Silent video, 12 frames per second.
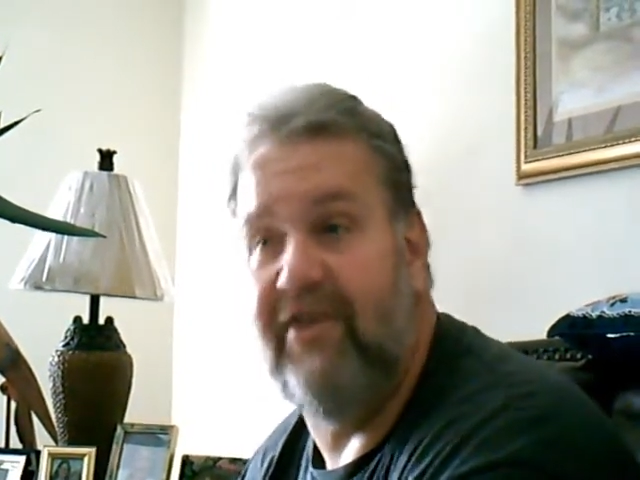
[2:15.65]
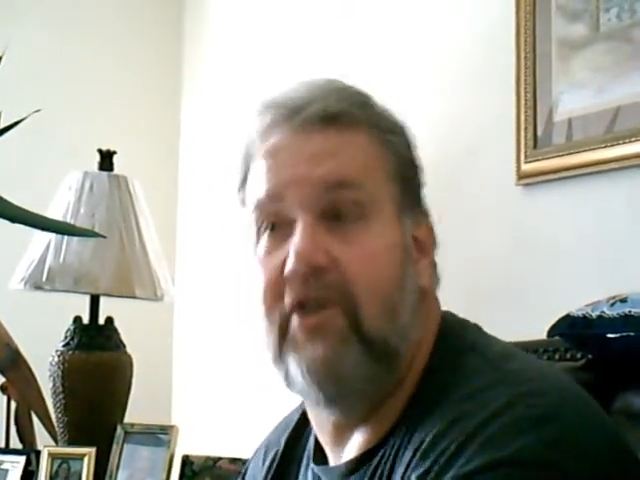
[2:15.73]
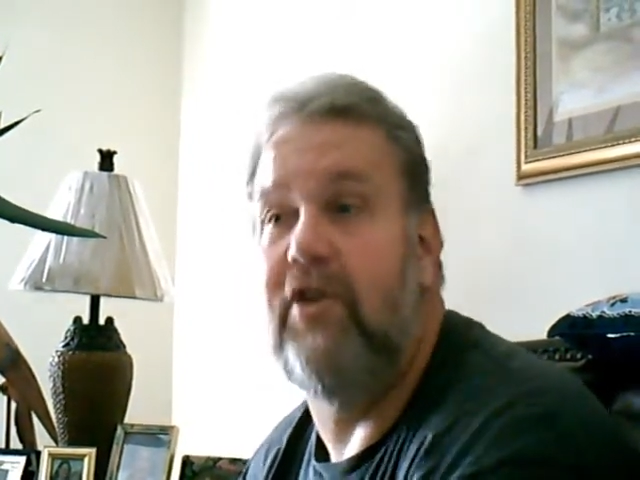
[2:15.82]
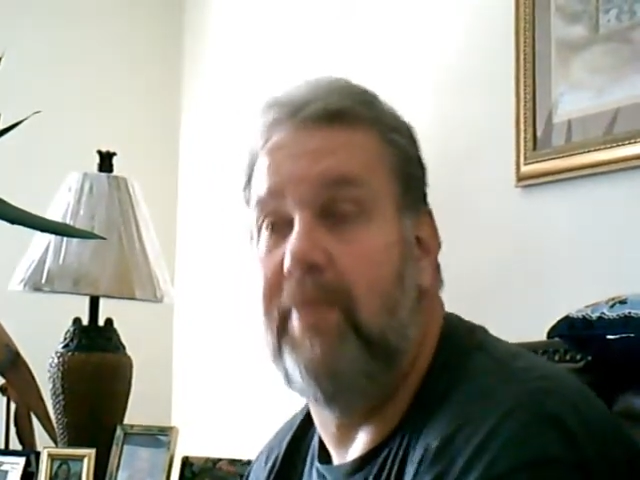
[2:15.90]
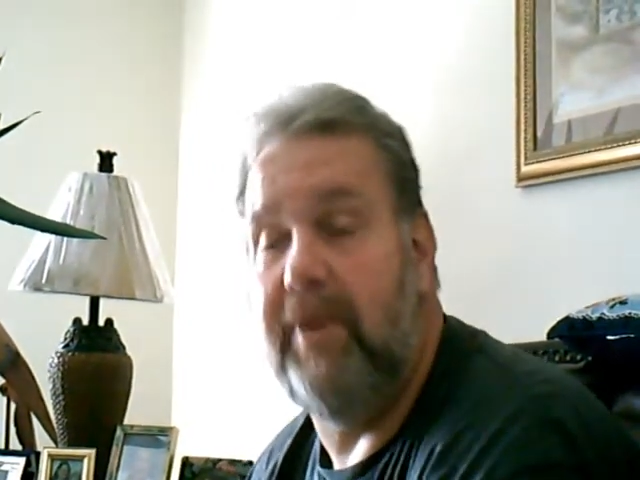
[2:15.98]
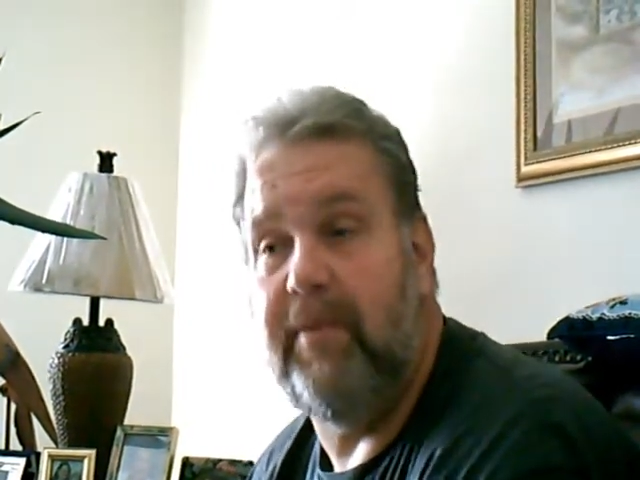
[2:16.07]
you
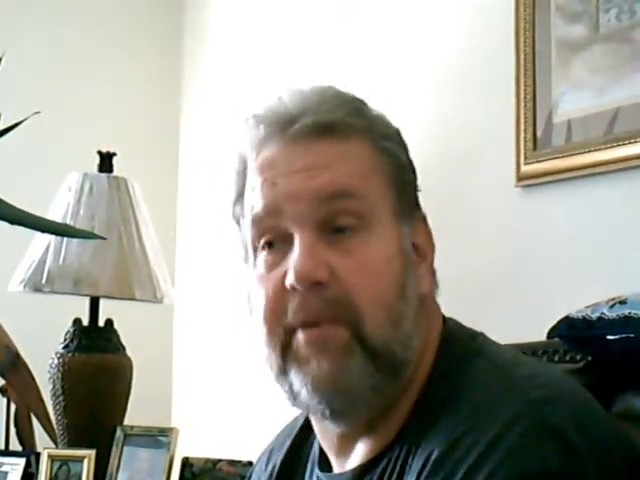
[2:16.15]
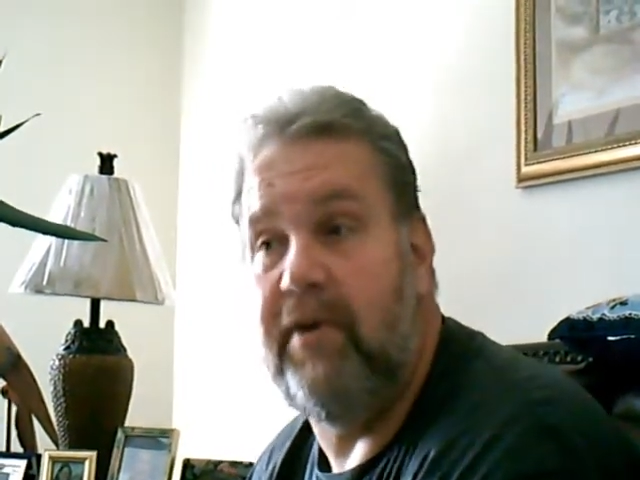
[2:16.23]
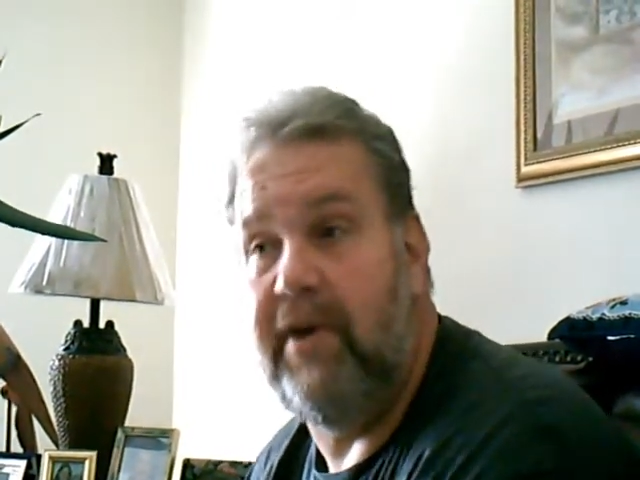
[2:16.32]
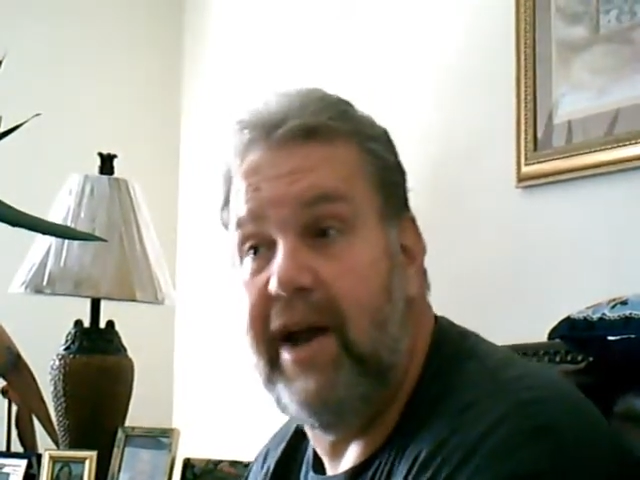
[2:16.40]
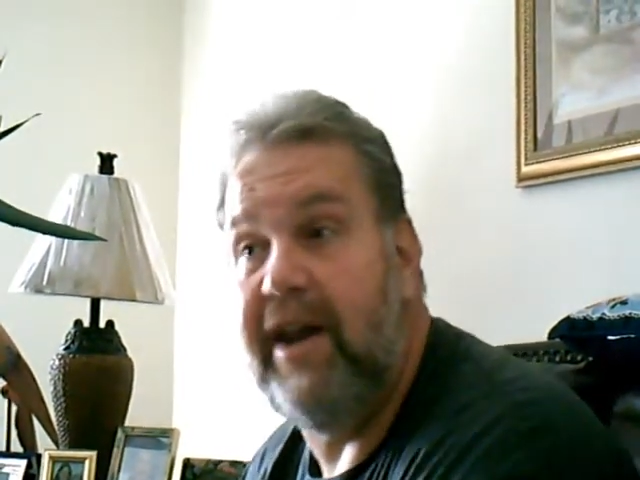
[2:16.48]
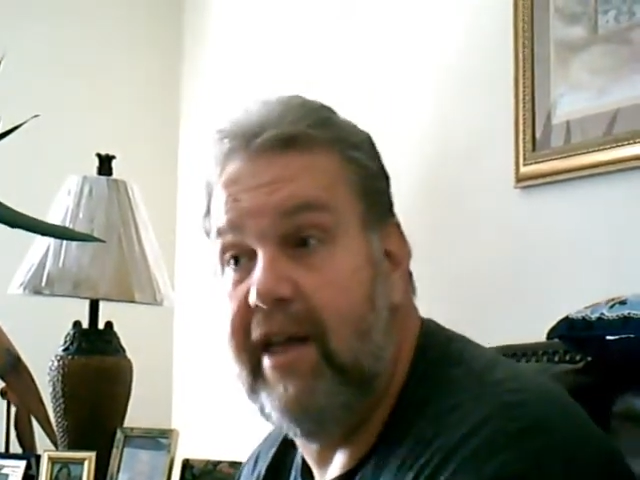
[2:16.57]
get a little
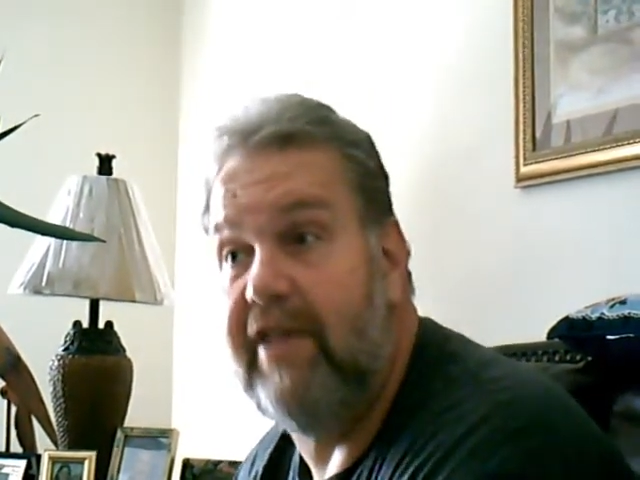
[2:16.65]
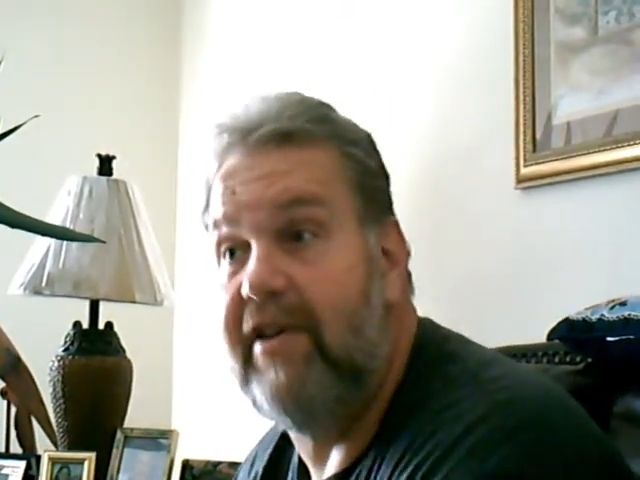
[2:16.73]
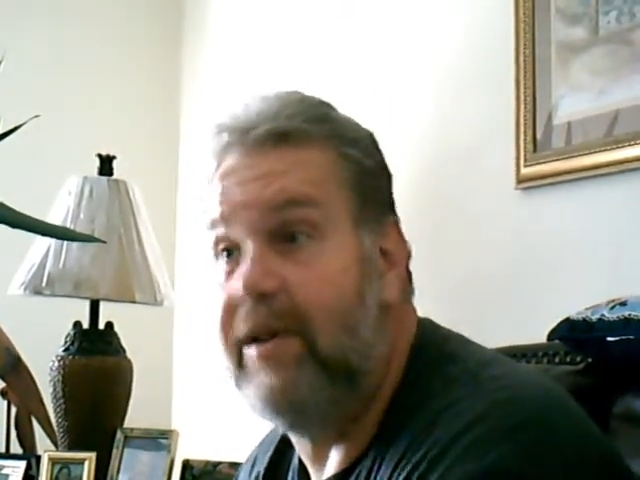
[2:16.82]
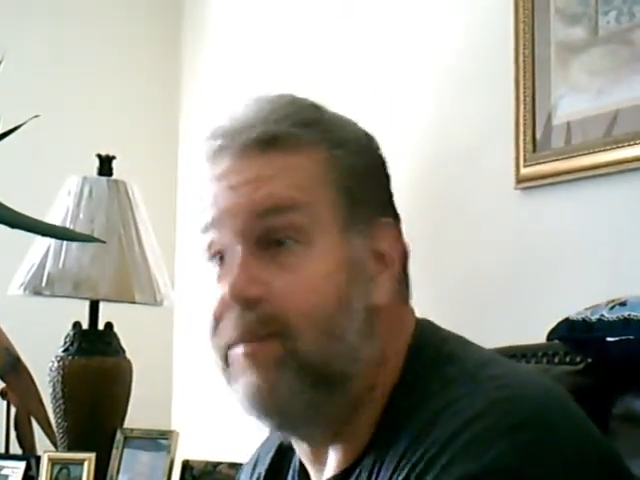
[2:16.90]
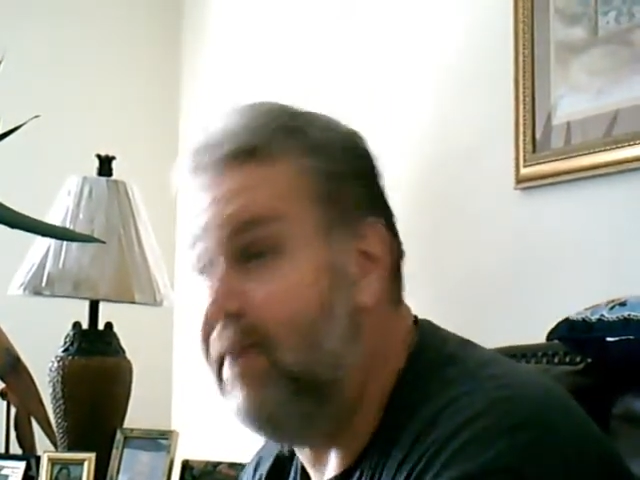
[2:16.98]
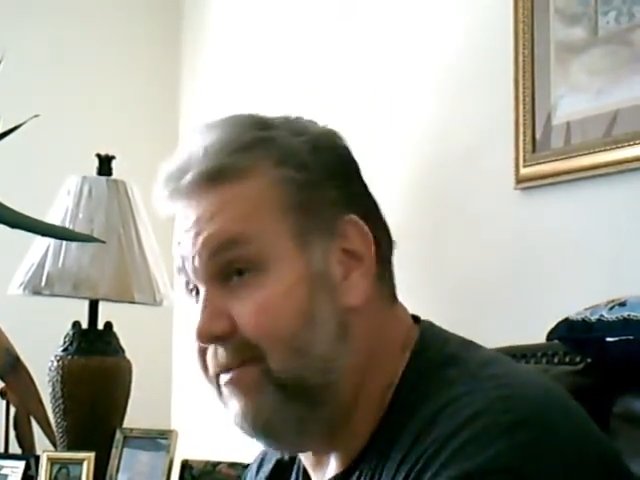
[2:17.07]
bit of pull out
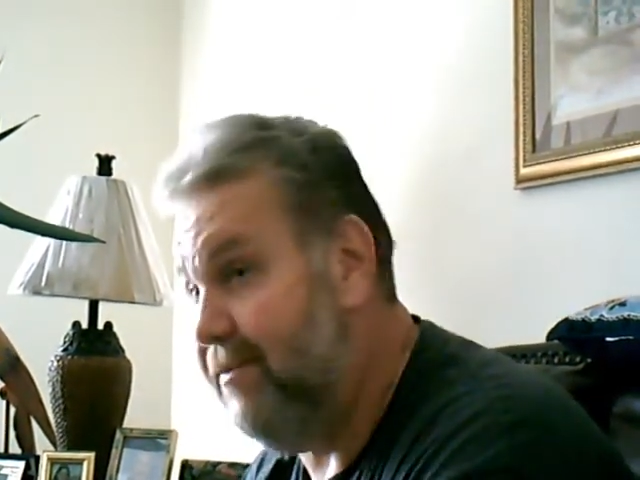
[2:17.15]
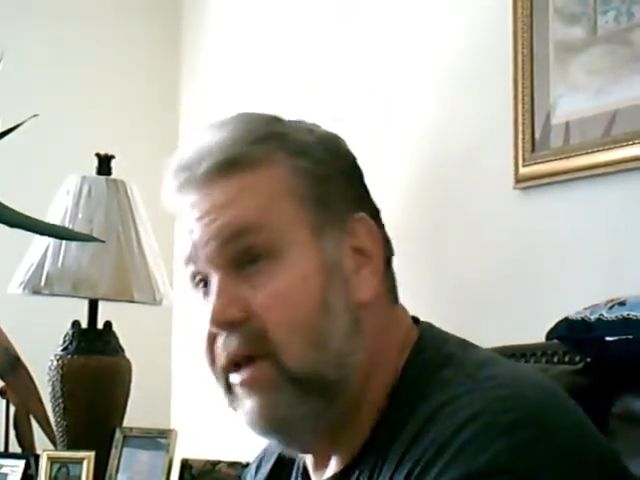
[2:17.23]
of the other leg,